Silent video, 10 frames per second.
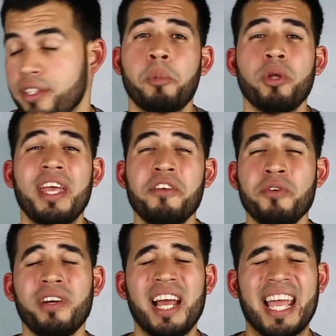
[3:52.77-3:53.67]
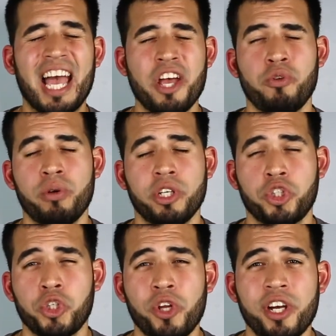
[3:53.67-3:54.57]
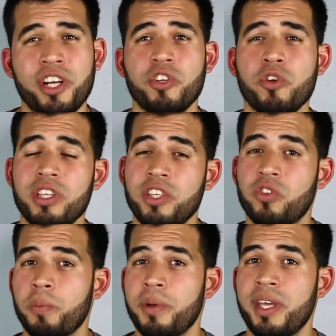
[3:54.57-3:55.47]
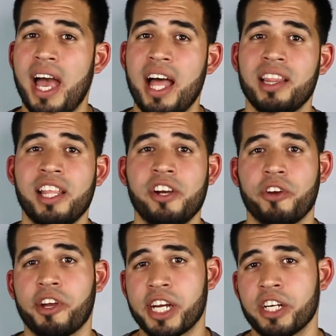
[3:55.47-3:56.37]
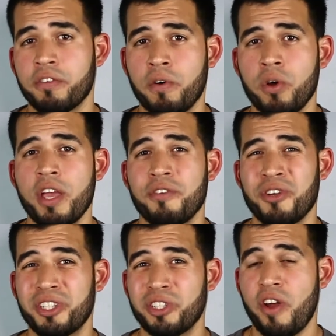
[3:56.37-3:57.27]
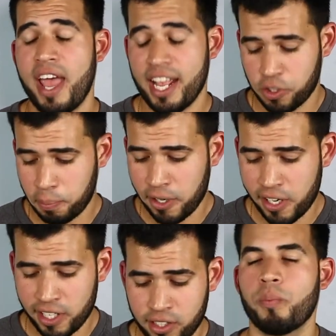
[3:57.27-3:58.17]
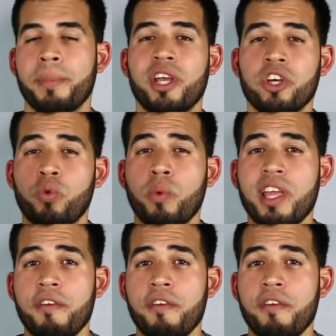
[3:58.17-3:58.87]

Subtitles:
But if you're a casual shooter, you need to be a little careful if you're not experienced, because when I